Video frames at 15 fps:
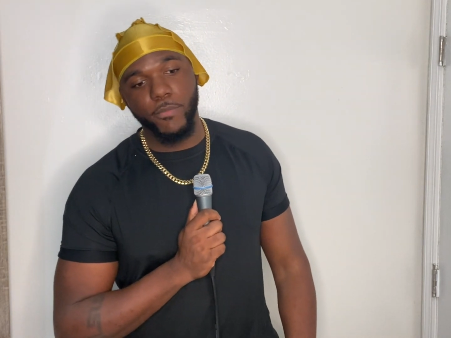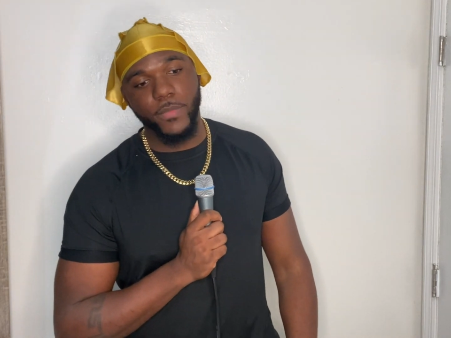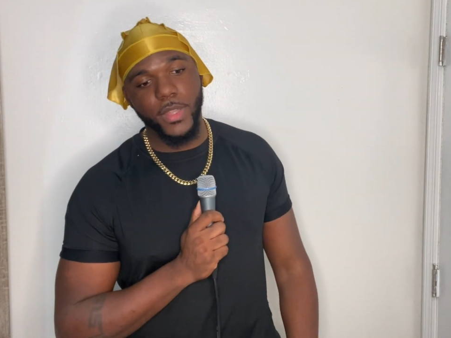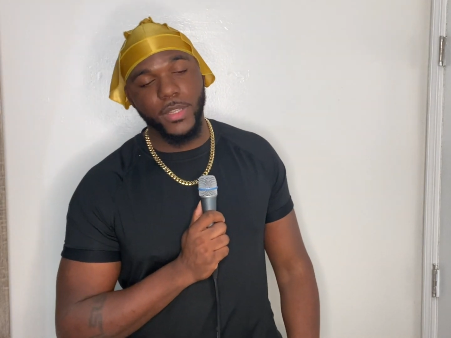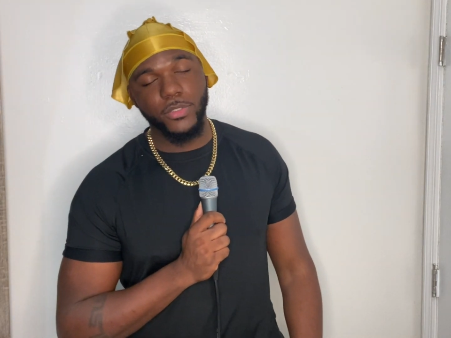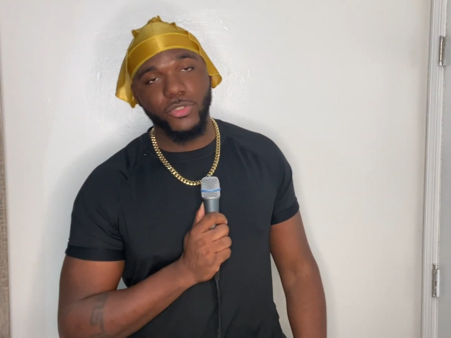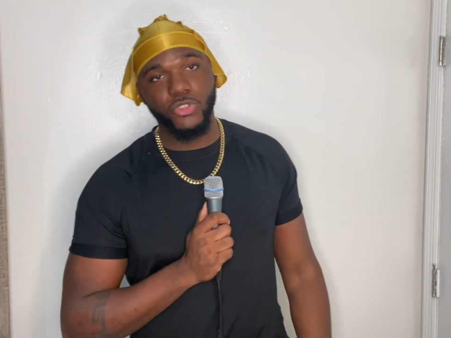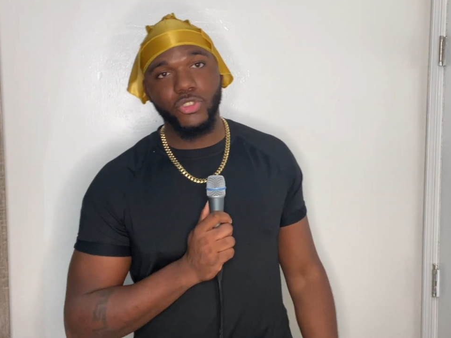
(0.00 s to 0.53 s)

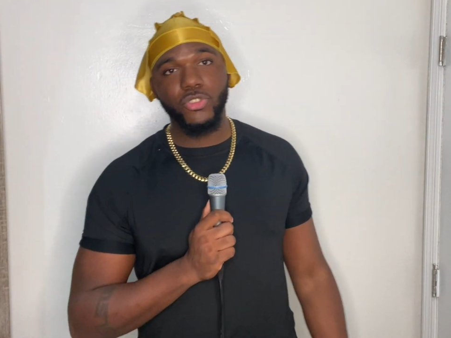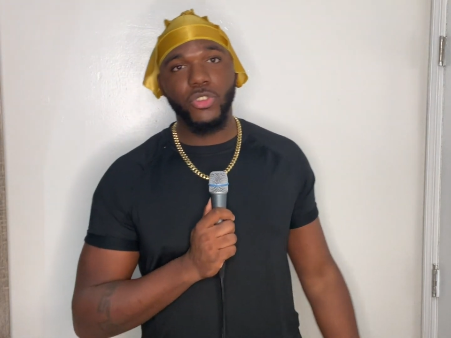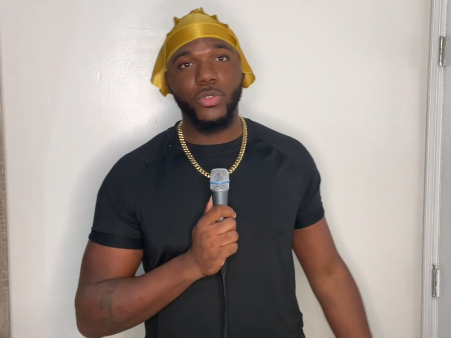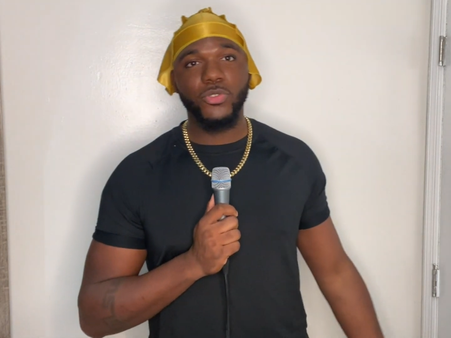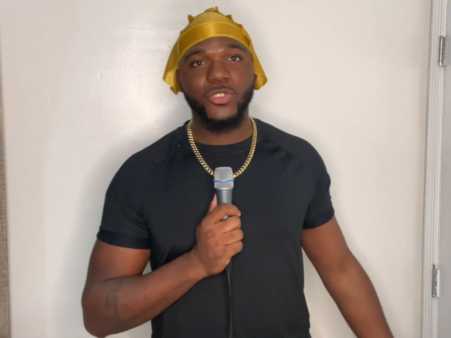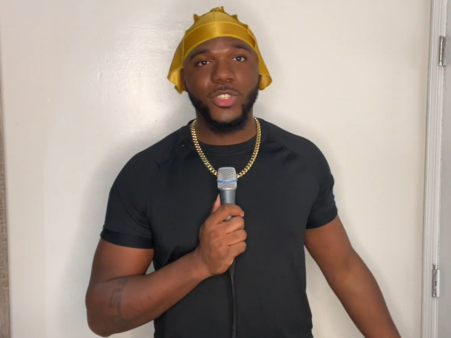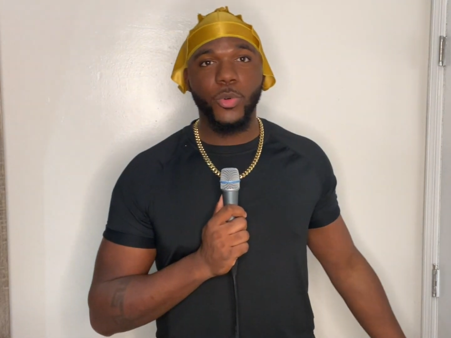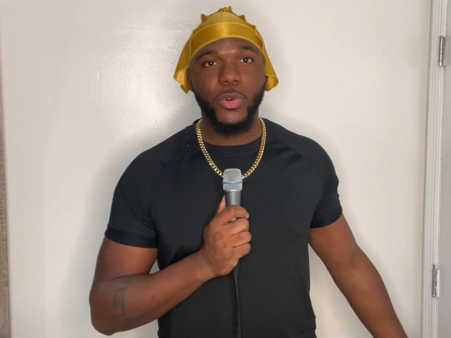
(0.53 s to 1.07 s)
that, you know,
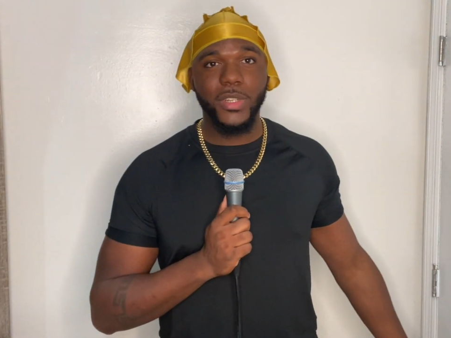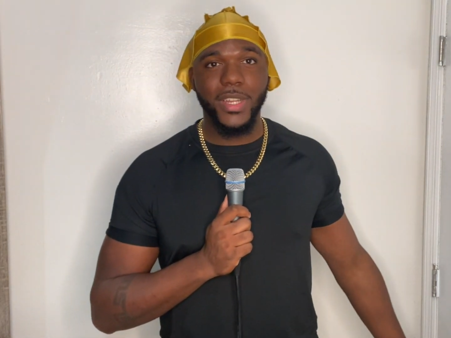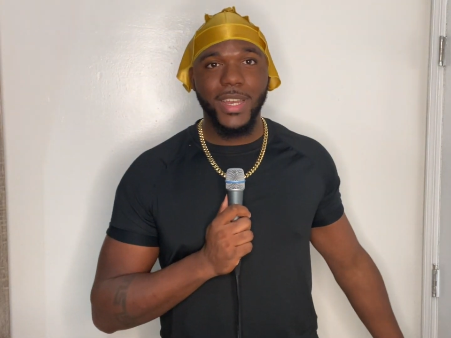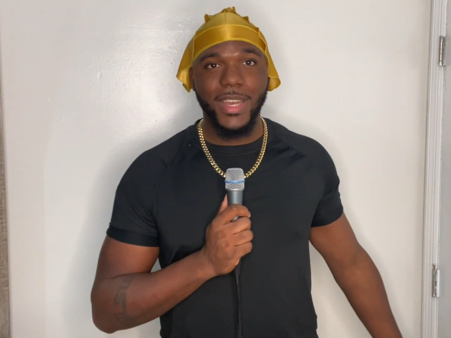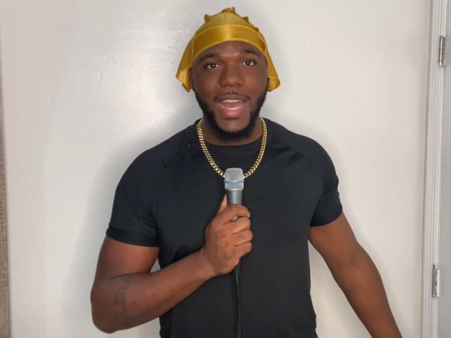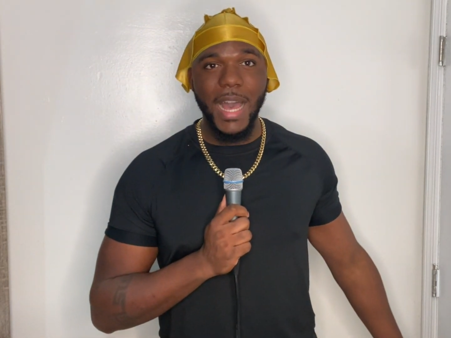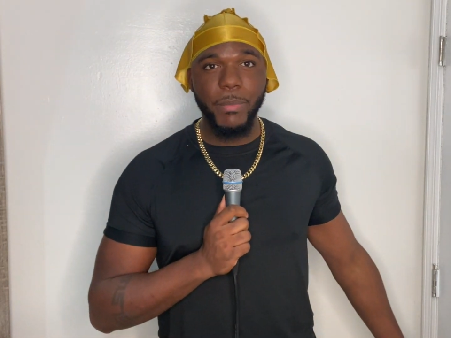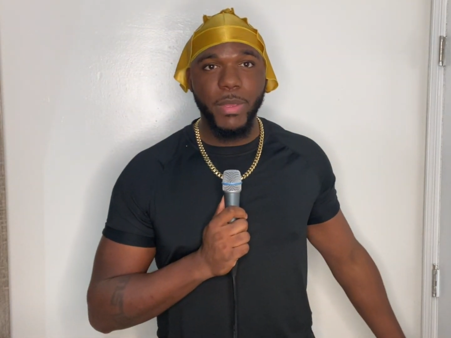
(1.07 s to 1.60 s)
someone
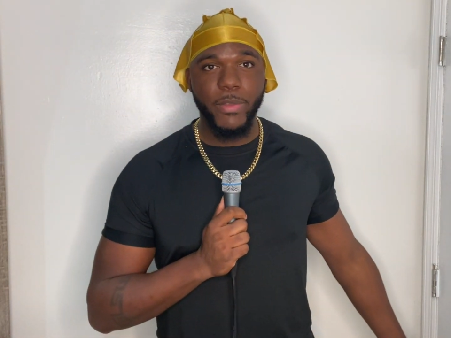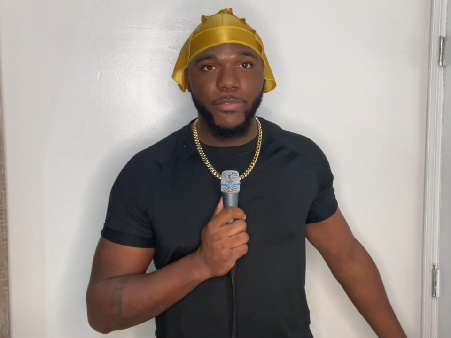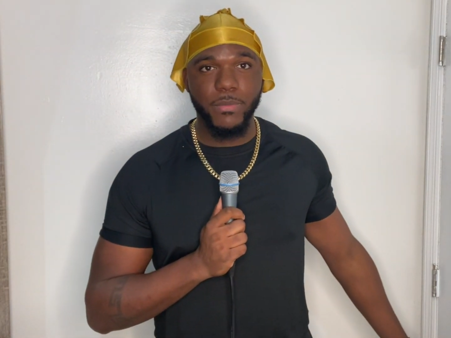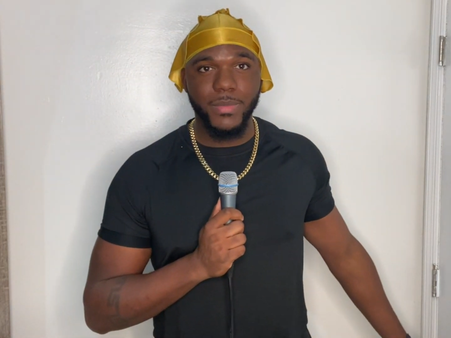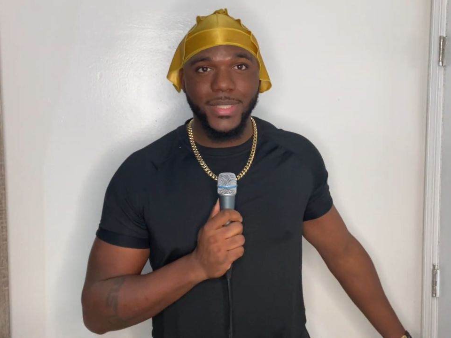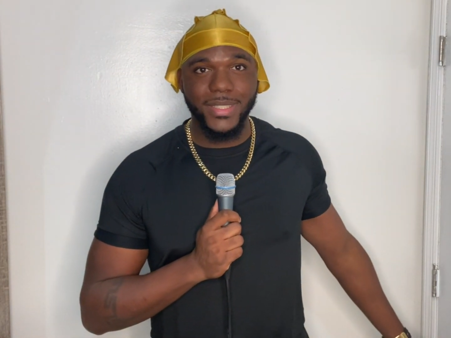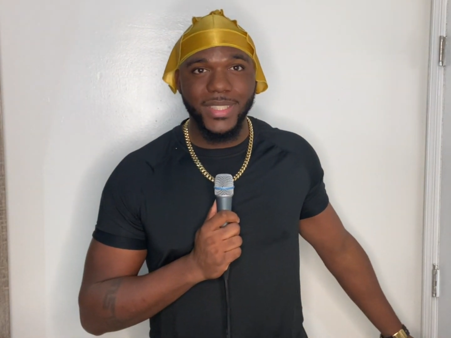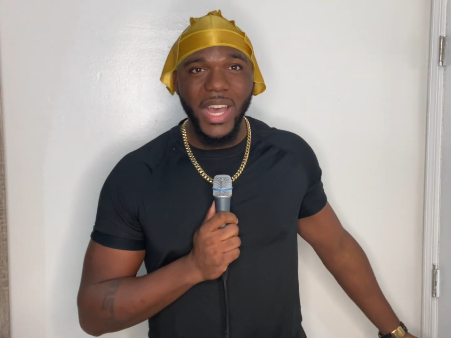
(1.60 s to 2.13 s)
got me for
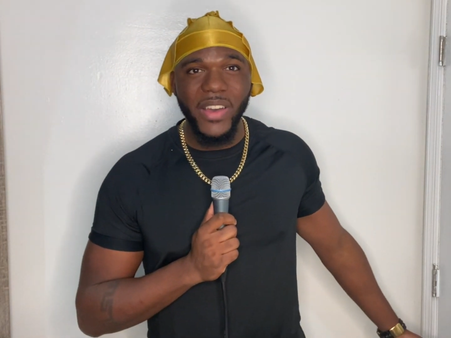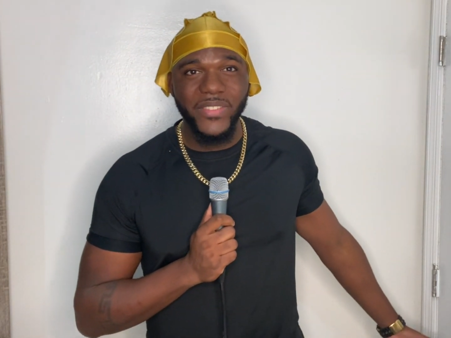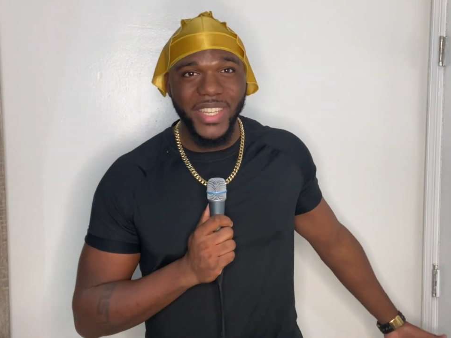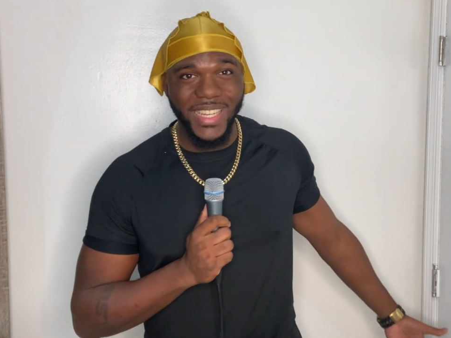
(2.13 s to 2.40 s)
my stuff,